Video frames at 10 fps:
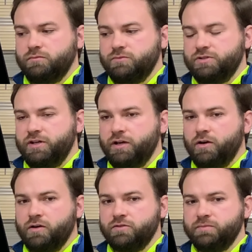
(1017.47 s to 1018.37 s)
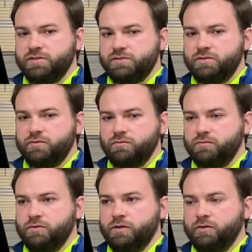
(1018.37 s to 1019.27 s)
See any guards missing or
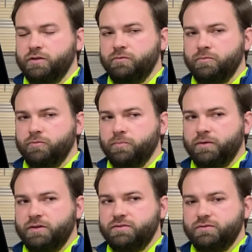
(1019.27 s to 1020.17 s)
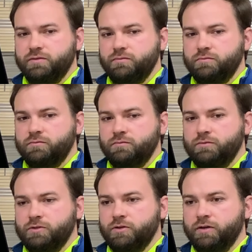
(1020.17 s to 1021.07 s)
need replaced,
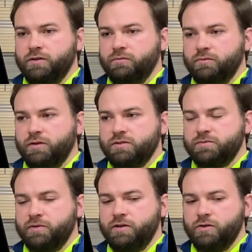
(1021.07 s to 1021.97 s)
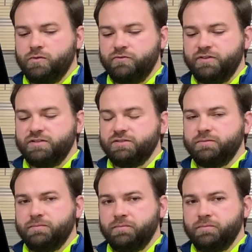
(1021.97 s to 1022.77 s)
go ahead and let somebody know or fix it.